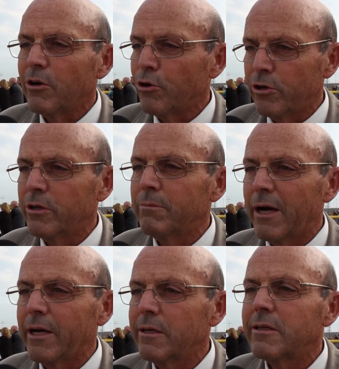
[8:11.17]
earn
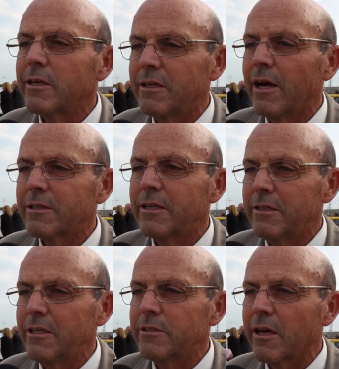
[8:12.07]
by
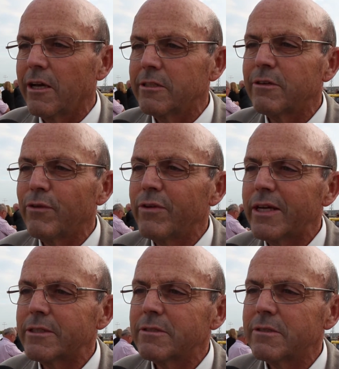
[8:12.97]
conducting these kinds of
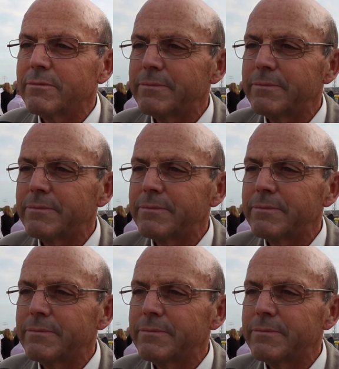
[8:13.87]
events.